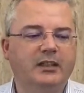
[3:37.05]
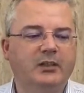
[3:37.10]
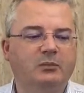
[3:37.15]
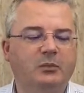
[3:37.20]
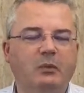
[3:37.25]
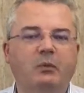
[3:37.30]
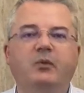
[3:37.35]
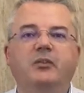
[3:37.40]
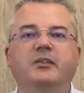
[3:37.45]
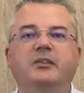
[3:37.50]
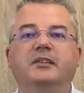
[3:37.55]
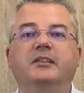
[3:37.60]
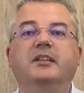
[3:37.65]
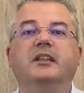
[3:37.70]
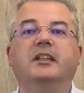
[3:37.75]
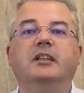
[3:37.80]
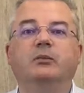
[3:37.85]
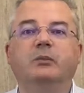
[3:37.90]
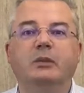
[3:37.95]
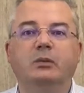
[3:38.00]
we won't
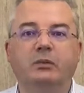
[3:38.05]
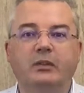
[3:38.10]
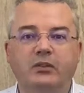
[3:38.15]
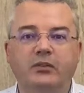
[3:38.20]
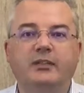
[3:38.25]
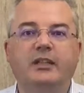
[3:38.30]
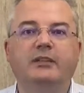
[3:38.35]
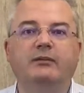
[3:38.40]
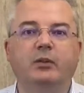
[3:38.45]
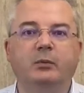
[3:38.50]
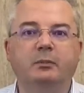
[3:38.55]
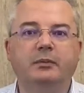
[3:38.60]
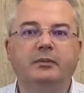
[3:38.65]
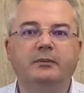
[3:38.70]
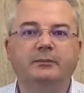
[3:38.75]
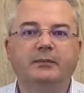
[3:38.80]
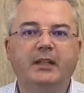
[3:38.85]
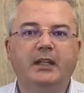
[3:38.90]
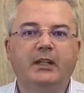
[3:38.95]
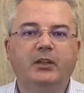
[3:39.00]
continue. We just give up,
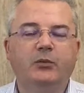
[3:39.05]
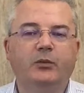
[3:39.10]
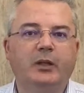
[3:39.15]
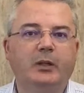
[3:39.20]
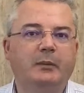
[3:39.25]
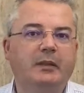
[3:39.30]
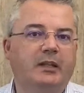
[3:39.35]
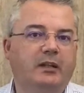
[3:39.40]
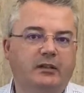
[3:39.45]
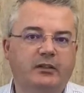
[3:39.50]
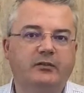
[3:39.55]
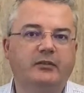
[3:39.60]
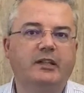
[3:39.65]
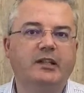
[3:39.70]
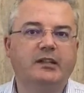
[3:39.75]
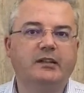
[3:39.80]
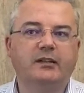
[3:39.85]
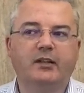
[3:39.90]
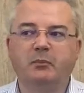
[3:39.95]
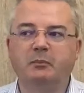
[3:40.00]
whether it be our
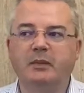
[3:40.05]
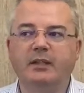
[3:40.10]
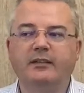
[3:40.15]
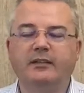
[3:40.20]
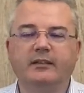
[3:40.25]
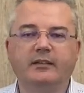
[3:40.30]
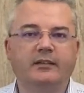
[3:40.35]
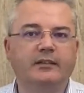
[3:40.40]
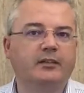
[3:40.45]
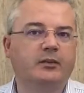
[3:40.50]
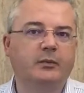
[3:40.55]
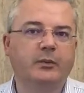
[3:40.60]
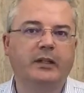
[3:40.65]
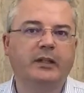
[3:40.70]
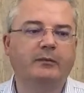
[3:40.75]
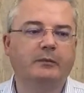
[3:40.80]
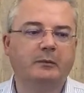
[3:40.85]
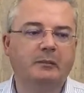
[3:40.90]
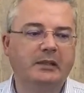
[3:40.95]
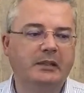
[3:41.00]
career, our business, or
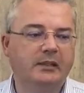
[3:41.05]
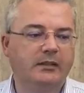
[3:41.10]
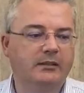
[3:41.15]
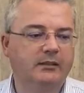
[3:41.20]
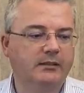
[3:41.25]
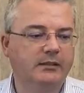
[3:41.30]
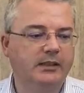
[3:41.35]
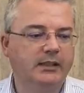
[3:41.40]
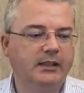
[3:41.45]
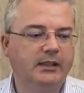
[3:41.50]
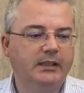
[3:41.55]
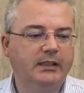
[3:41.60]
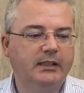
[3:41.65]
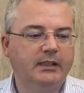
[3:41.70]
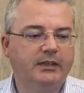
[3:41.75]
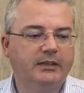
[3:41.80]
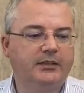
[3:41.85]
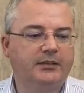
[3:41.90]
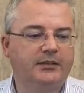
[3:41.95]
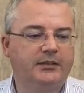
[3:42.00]
whatever it be. Or
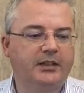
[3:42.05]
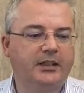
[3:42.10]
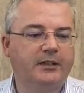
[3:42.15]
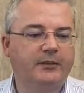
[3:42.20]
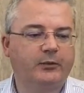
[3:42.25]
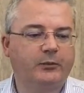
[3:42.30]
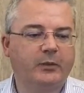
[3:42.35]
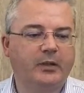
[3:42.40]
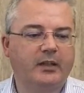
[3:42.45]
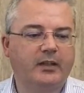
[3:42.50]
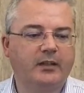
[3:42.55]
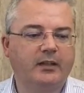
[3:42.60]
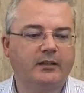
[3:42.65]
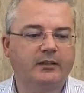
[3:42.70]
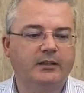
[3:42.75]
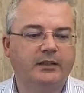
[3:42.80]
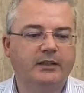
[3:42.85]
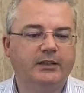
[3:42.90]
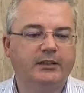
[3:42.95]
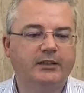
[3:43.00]
there's times
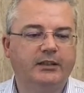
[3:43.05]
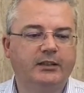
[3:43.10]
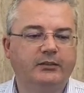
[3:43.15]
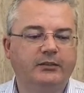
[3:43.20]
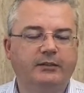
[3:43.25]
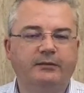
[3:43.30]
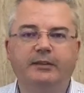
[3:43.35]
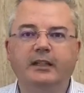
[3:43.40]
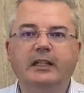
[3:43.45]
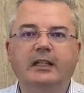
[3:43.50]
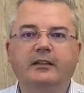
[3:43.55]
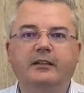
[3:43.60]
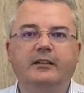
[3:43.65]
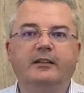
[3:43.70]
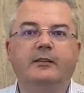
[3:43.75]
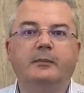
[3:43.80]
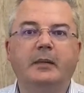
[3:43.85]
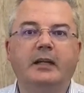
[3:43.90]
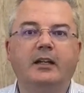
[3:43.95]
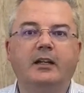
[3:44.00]
where, you know, the feeling of
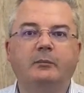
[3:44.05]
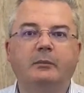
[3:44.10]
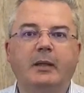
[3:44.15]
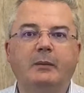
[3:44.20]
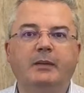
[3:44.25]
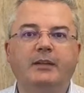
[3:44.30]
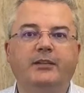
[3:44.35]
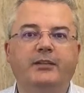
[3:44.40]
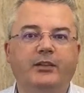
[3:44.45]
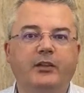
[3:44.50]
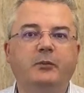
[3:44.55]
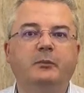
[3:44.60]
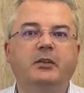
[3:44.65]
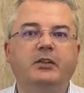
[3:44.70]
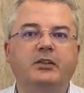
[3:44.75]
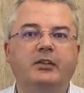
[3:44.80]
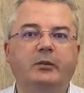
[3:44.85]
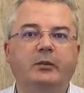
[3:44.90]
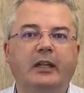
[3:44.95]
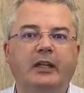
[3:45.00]
despair may be so
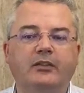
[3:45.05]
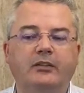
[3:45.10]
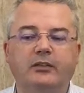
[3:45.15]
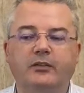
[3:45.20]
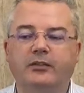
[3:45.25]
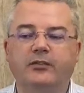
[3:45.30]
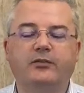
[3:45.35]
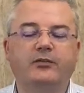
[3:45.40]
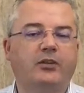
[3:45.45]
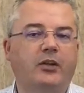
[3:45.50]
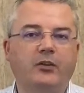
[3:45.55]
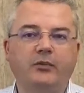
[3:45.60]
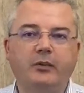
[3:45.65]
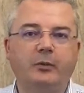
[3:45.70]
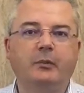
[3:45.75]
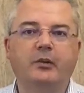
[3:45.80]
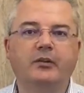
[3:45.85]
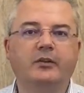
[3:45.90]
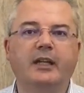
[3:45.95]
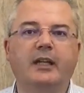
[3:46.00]
much that we'll actually just throw the
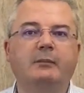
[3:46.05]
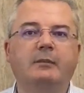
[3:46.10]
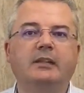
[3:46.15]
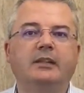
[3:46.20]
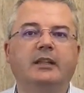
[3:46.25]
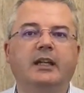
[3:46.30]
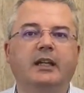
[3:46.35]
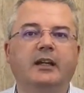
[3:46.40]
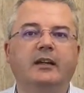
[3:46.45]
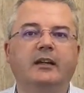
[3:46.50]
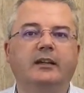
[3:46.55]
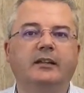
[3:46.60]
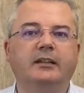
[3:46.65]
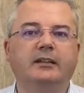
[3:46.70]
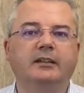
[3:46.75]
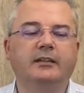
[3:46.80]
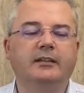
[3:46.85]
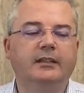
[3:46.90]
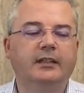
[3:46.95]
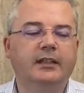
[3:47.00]
board game in the air
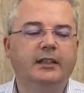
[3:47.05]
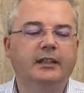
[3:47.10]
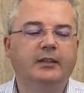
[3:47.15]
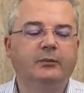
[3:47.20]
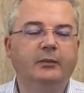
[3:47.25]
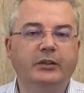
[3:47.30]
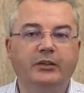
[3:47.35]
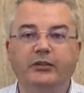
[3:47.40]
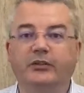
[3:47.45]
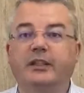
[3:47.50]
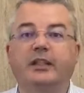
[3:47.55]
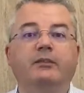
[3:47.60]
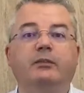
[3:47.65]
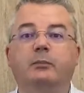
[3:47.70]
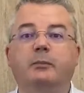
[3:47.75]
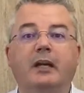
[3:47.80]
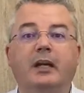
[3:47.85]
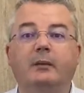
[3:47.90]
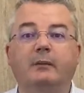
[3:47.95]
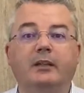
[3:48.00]
and we just give
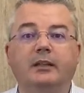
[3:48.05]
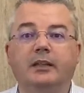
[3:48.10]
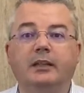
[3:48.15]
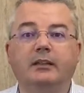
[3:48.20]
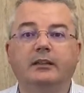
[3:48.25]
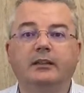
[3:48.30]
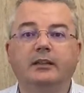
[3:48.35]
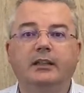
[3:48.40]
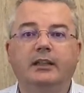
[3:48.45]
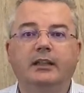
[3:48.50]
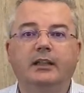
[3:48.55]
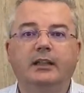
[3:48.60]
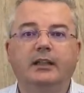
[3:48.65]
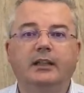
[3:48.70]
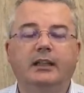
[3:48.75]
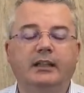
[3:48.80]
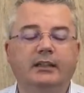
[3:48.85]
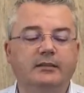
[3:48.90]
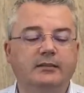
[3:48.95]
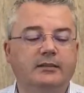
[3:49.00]
up permanently.
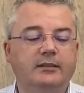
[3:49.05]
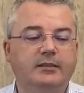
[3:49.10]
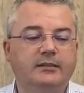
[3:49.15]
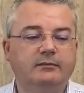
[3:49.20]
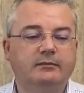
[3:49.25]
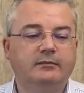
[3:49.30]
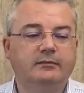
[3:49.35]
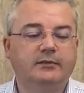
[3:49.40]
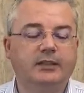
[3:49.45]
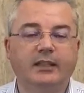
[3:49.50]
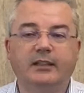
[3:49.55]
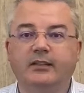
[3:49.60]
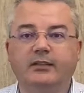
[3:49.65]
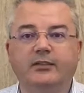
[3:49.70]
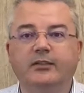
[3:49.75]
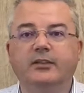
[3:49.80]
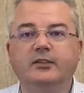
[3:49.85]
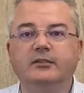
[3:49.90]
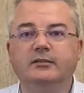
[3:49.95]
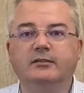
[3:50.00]
And then
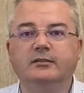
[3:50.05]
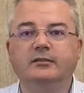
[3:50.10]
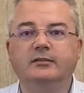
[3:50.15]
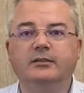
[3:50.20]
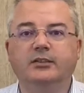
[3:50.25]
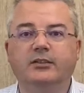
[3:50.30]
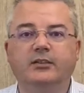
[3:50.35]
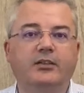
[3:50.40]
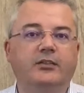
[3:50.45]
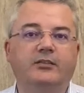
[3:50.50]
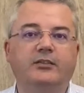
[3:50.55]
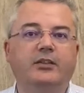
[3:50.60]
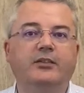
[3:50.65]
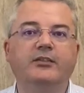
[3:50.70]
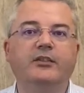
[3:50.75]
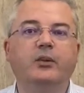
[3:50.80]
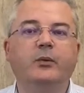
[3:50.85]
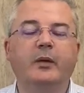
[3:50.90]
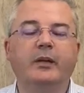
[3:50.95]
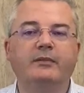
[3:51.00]
there's
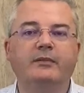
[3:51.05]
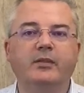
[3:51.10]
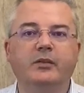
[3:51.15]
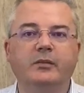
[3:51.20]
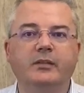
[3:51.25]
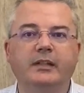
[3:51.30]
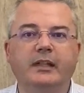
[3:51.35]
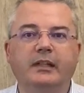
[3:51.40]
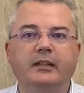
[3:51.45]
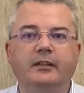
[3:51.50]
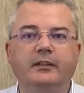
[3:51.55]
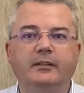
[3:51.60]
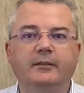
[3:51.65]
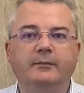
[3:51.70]
no way forward then.